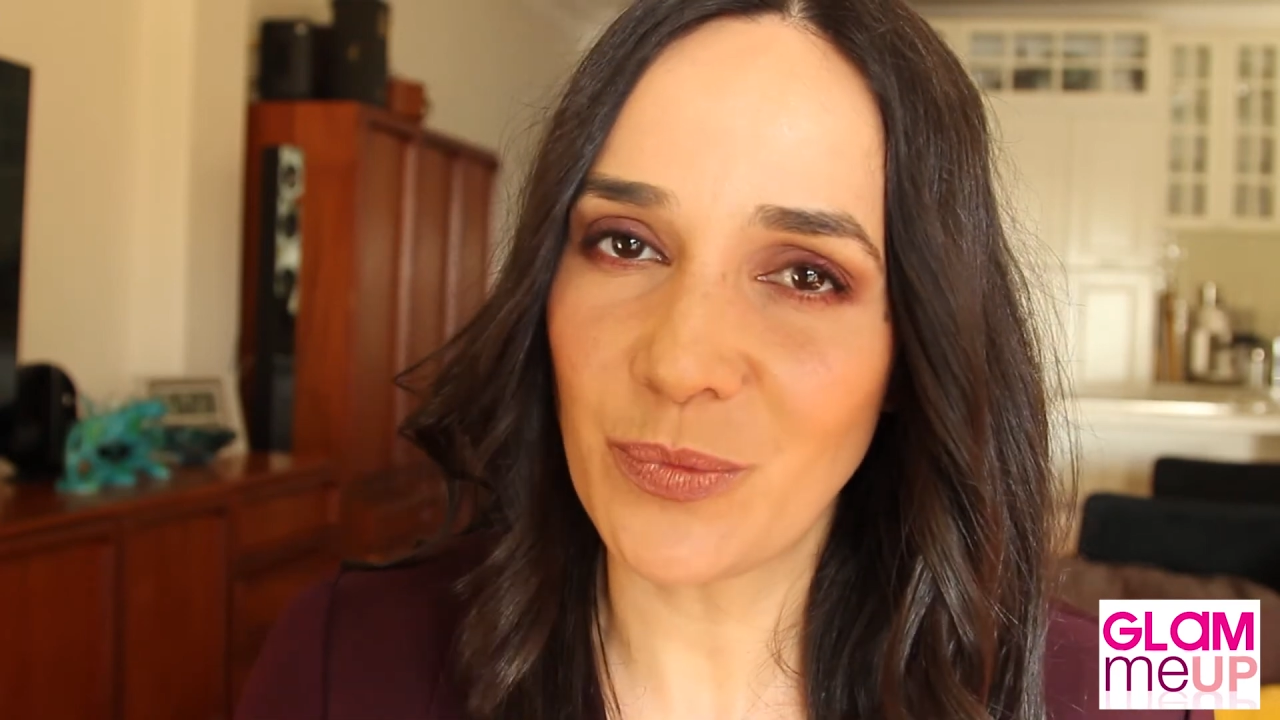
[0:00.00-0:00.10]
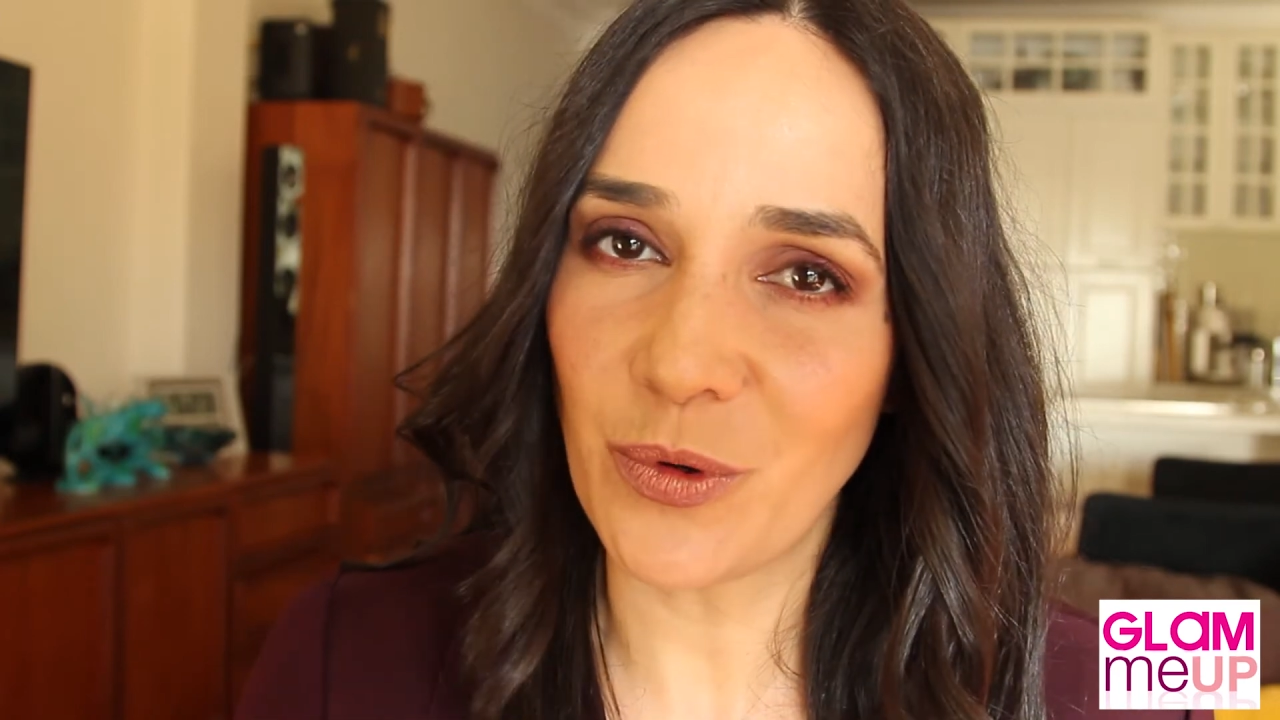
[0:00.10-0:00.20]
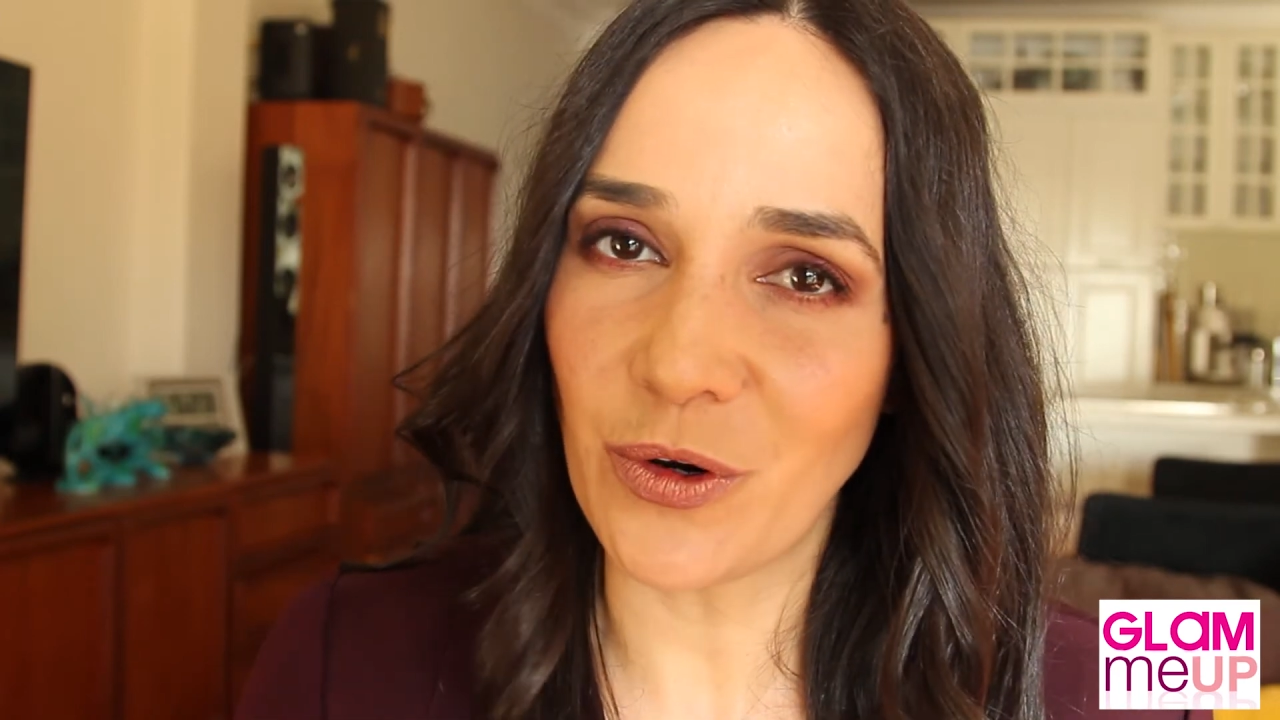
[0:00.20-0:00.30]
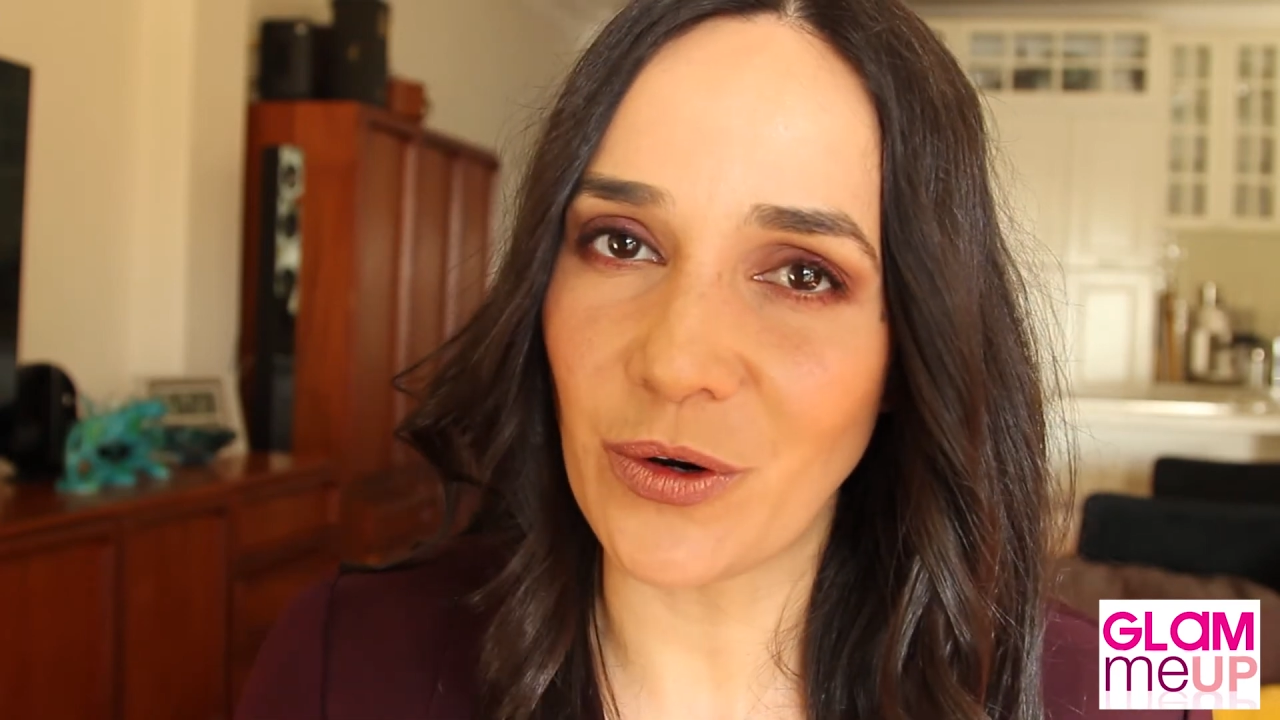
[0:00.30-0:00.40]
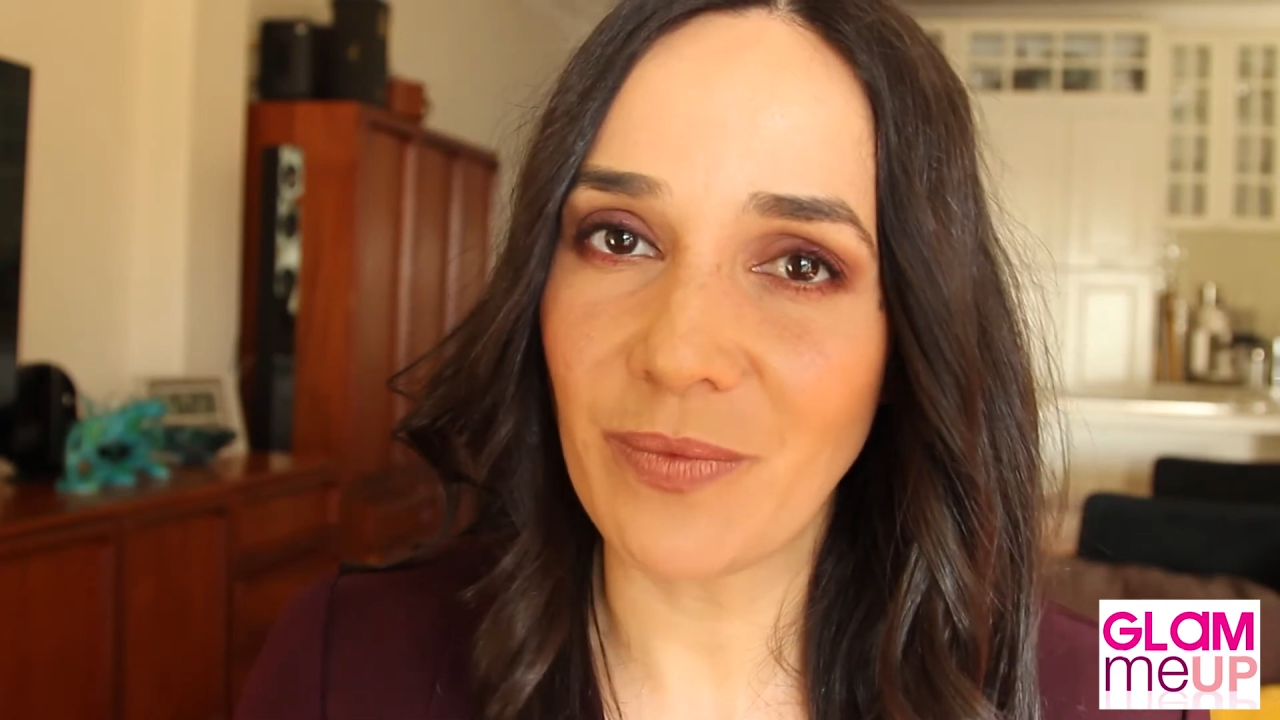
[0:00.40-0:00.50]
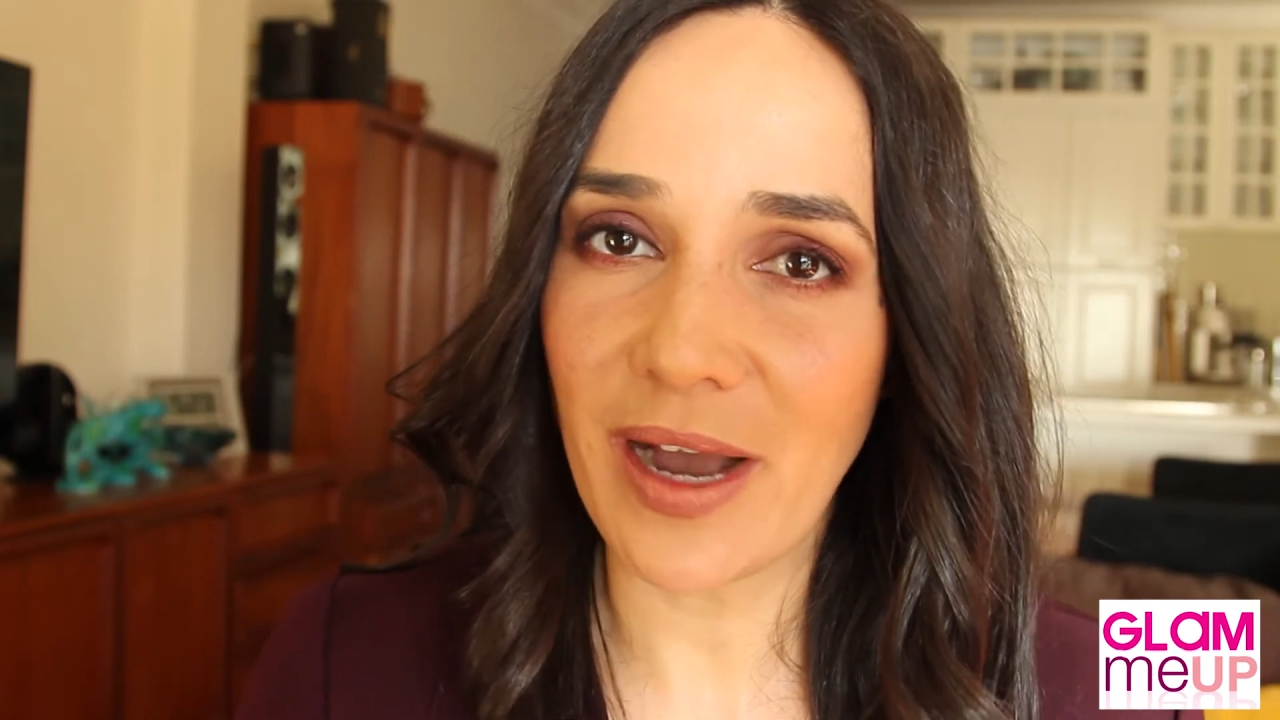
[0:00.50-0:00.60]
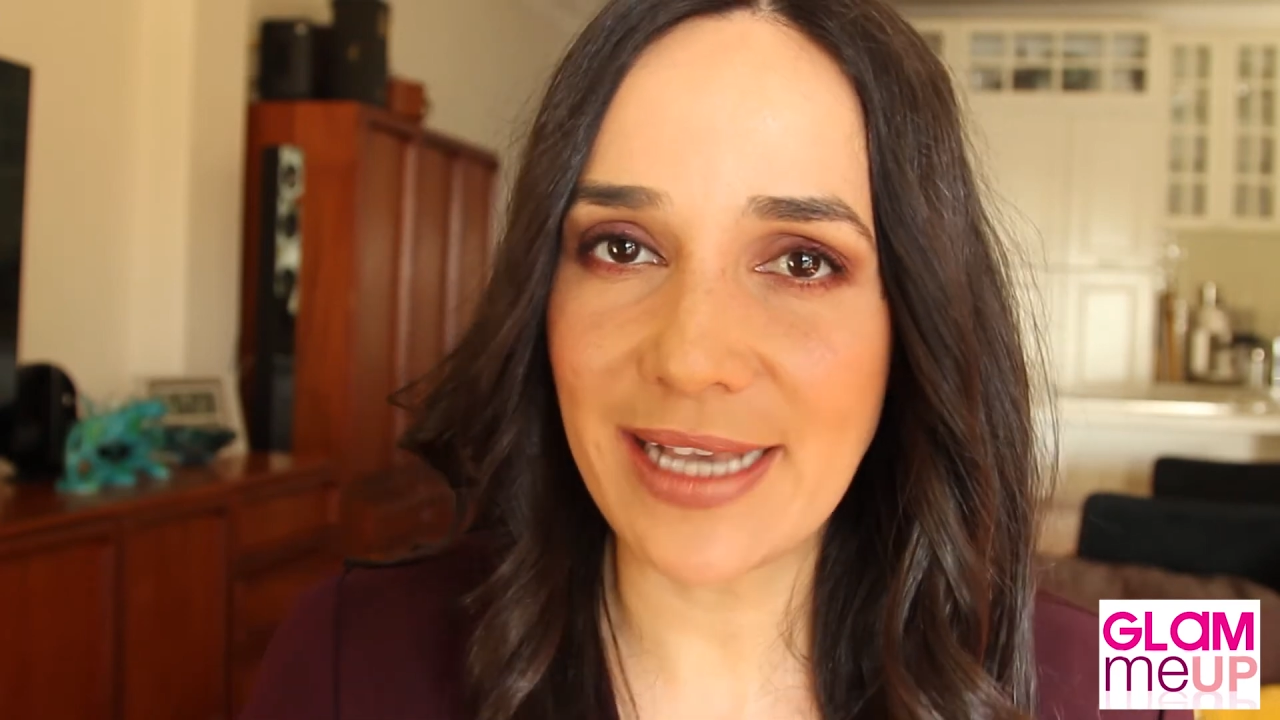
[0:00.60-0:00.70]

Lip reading: more?